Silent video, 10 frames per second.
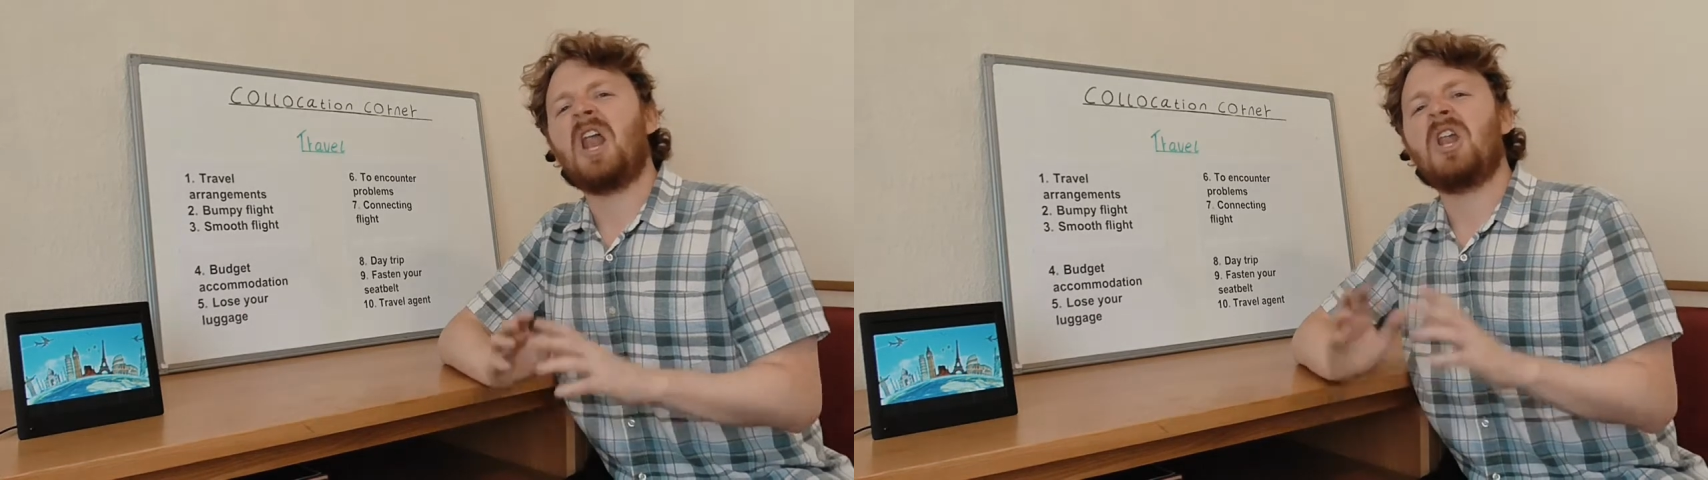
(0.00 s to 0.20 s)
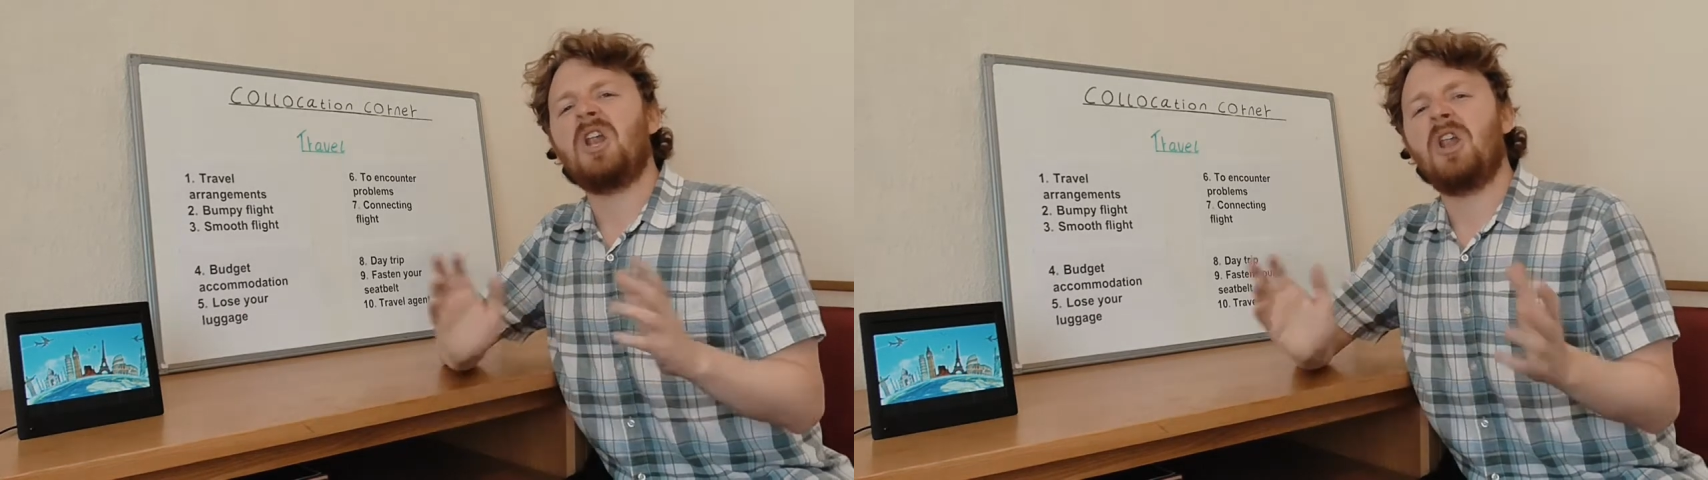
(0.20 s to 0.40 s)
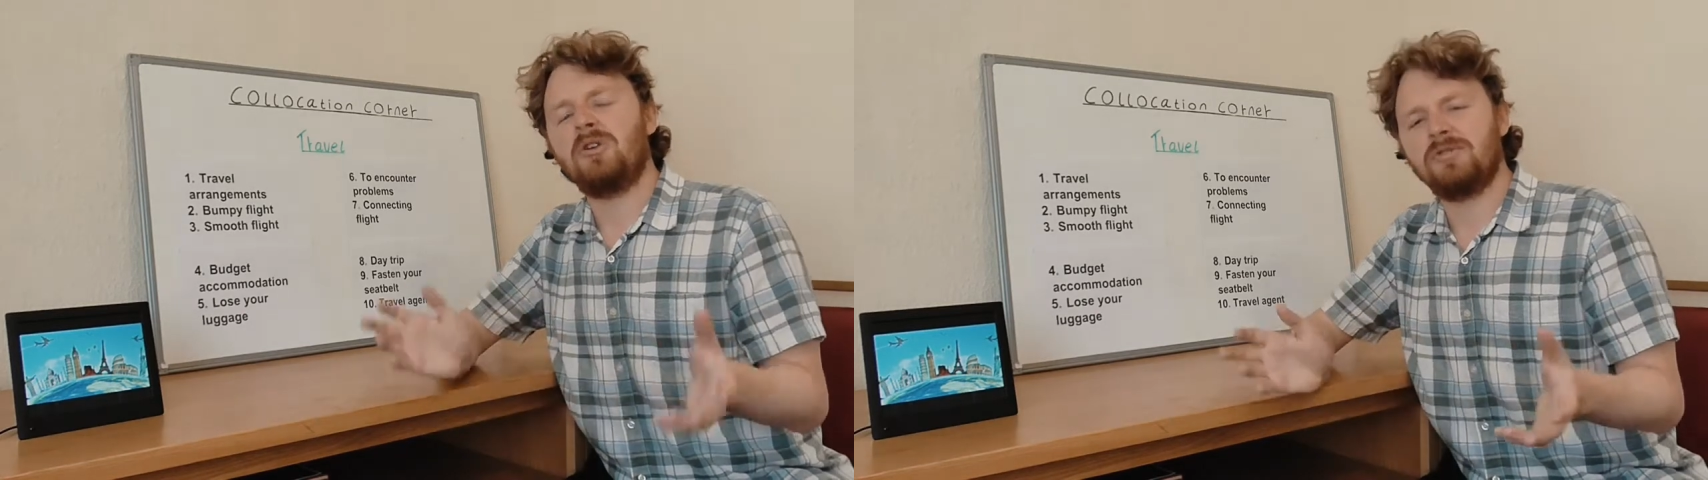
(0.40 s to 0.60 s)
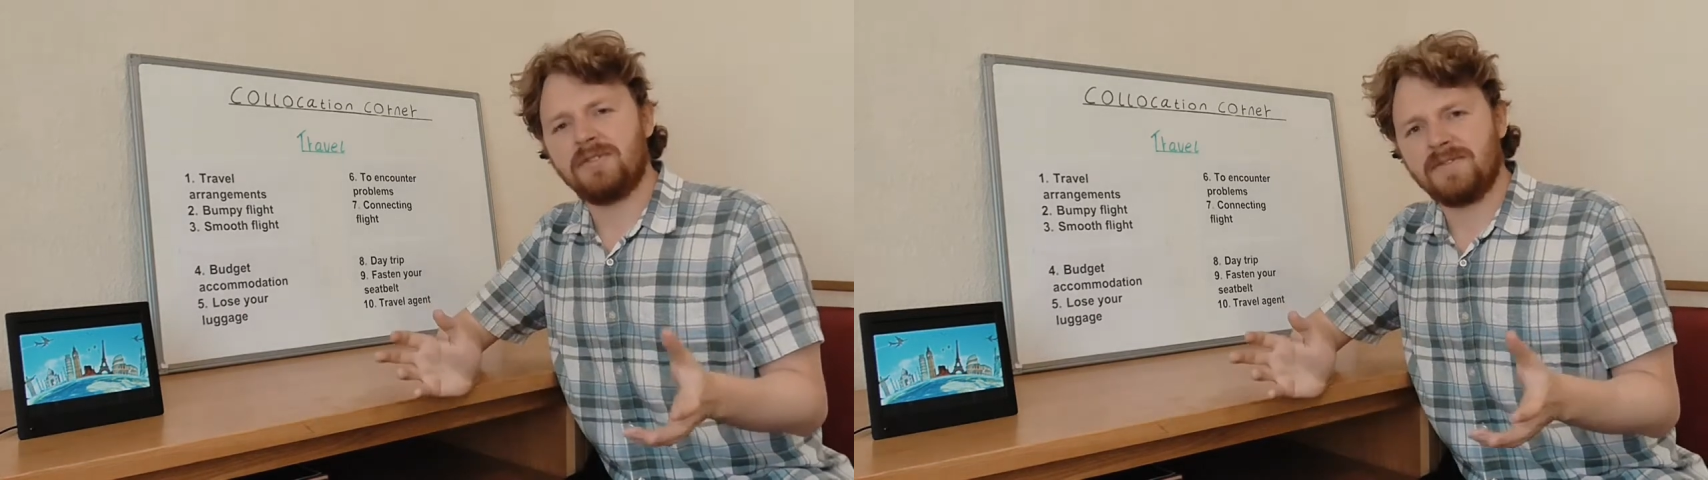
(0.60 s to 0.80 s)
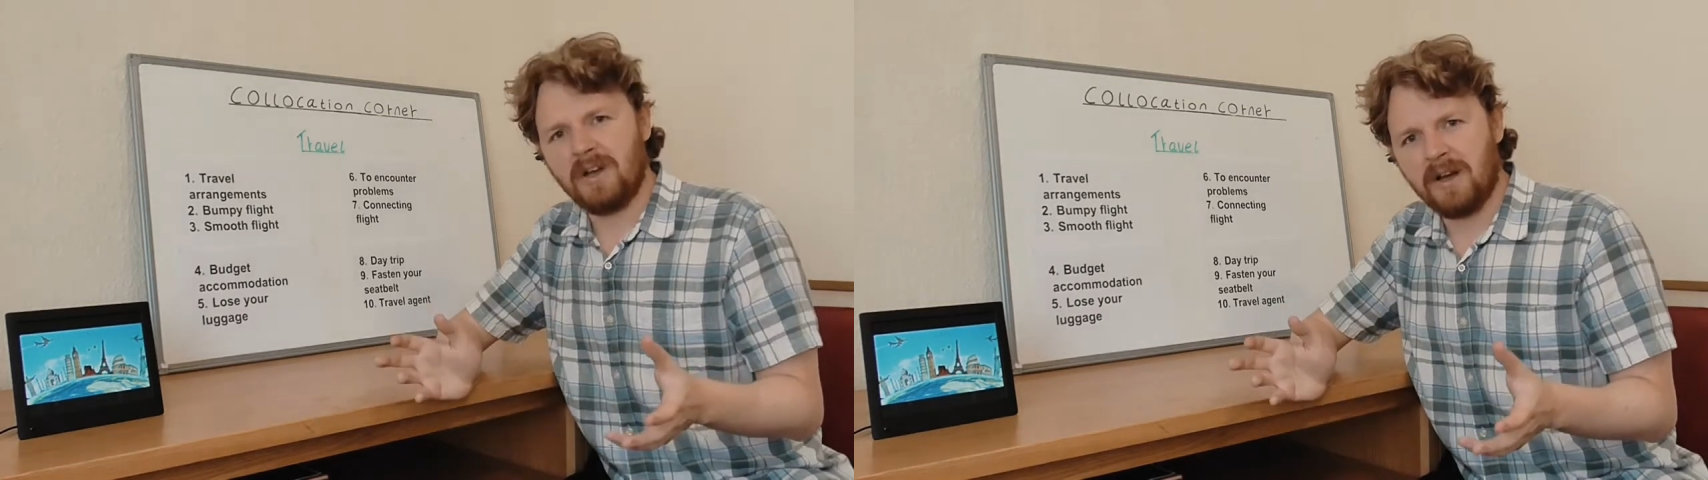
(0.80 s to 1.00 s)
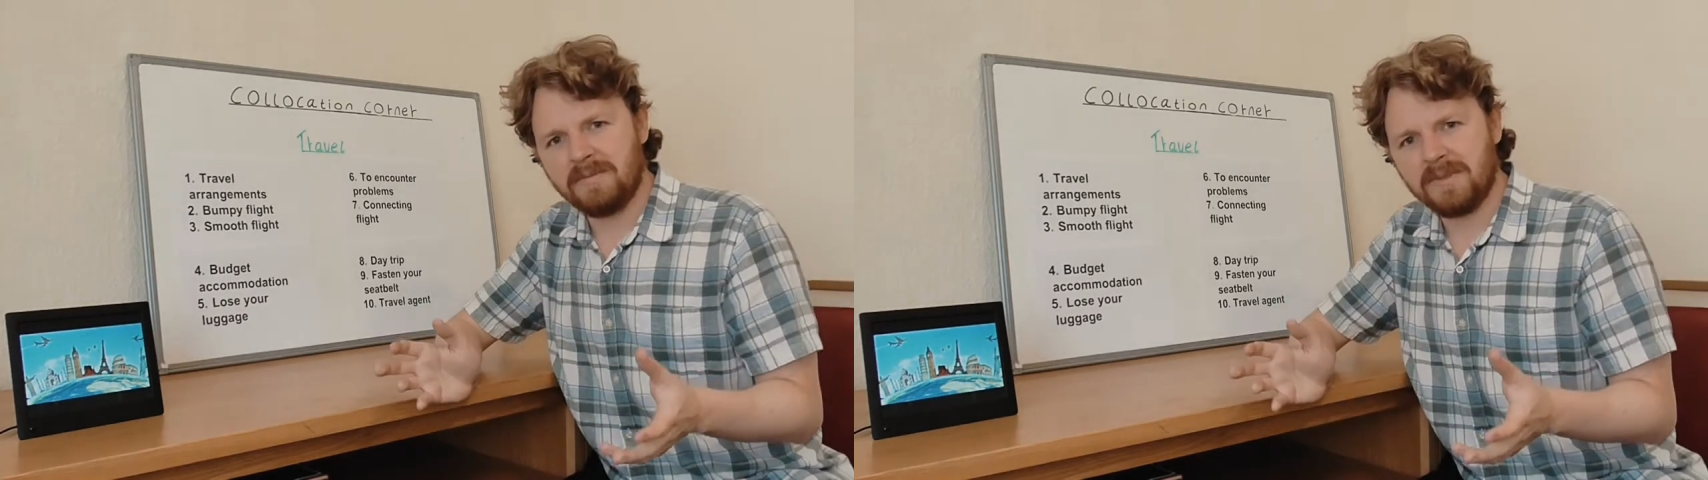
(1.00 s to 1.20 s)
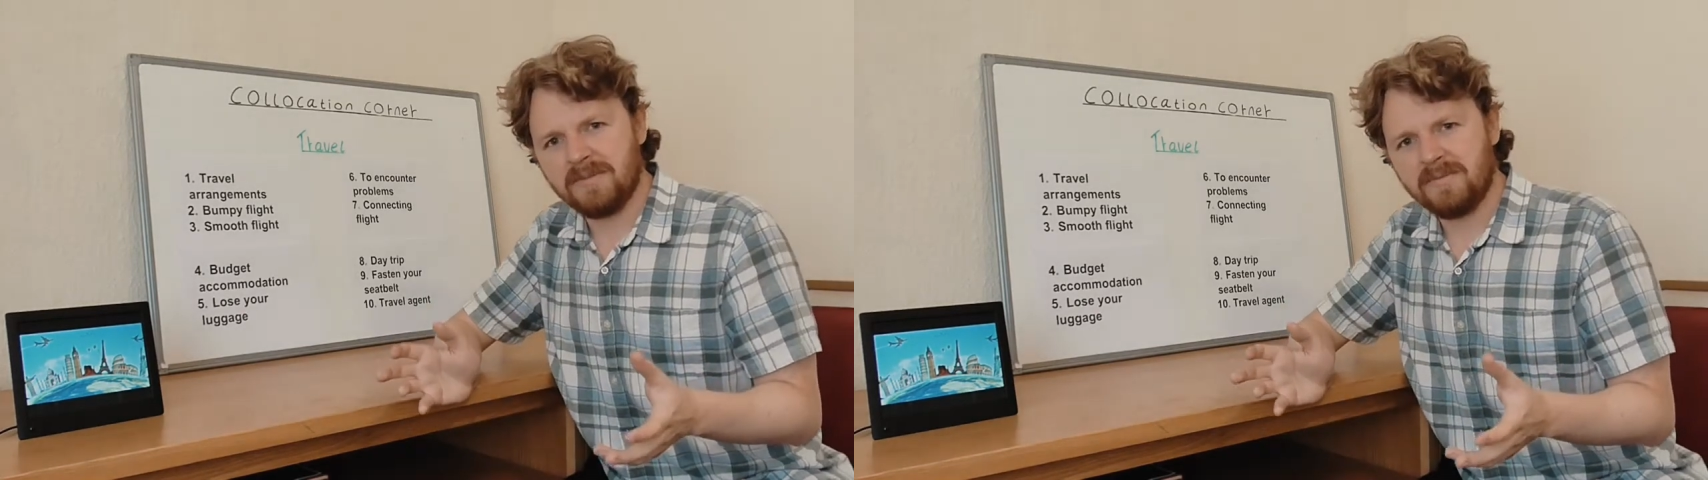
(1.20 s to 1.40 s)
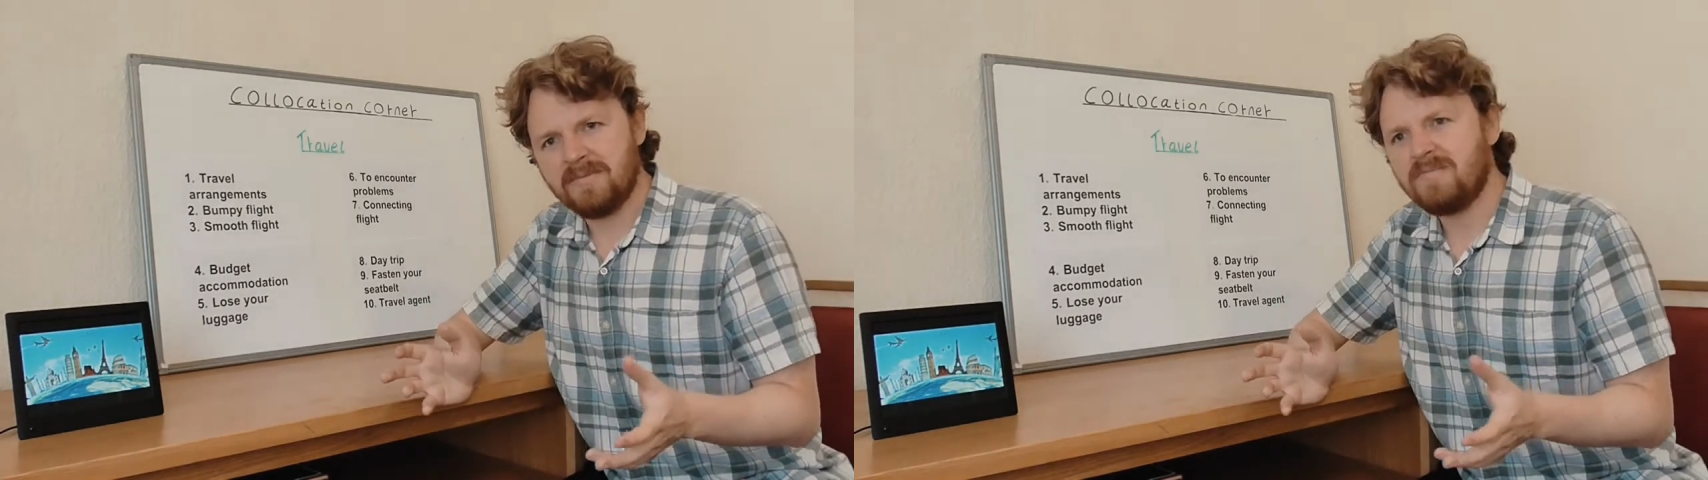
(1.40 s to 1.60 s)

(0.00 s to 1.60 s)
loads of times.